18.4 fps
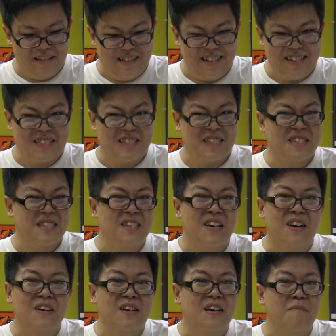let's
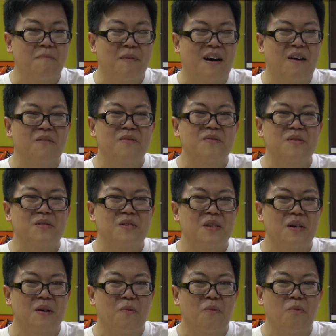talk about
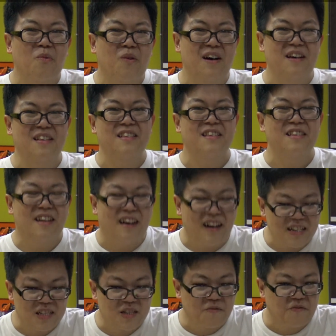the one
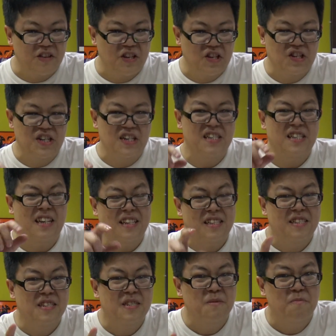last feature
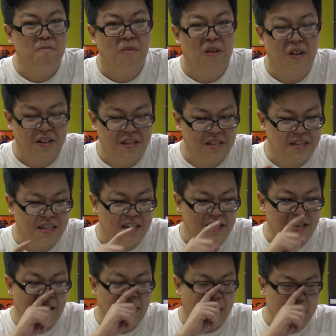that this
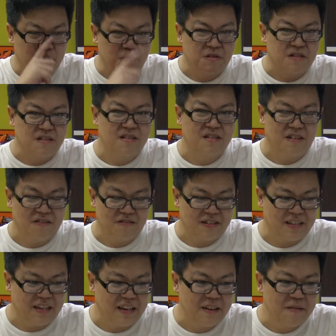monitor has been
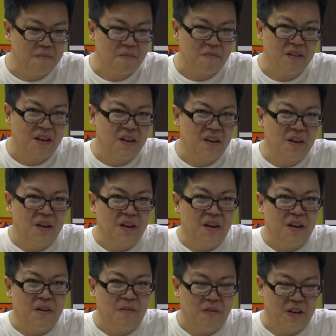touting,
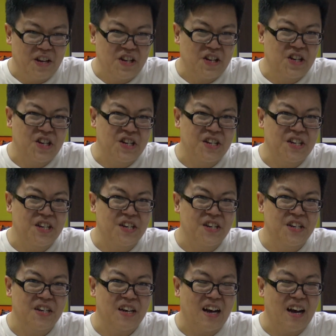
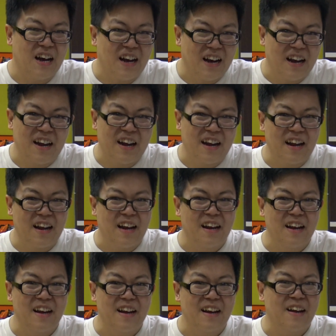which
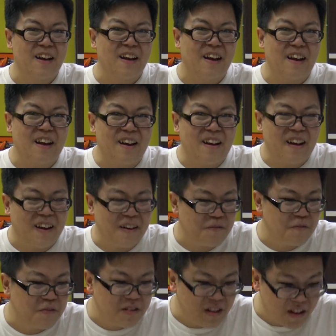I
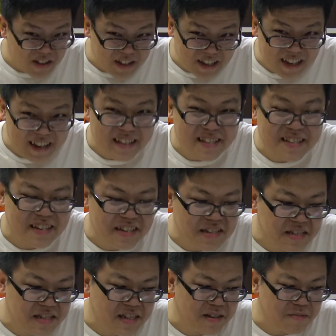have not yet
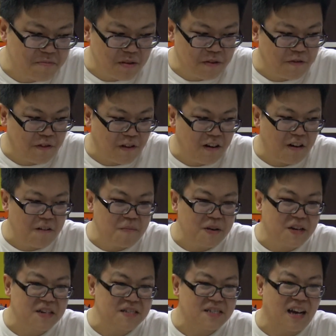tested before
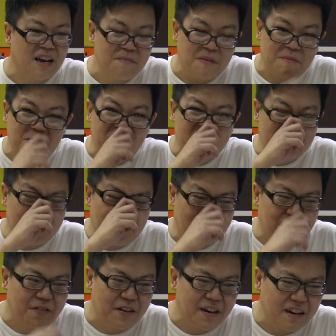because I'm a bit
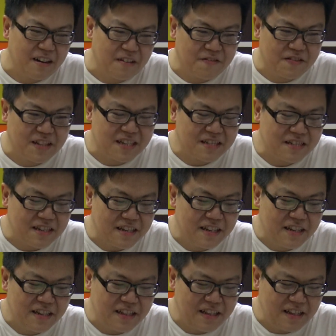afraid of
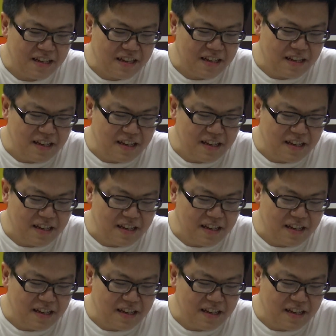testing it.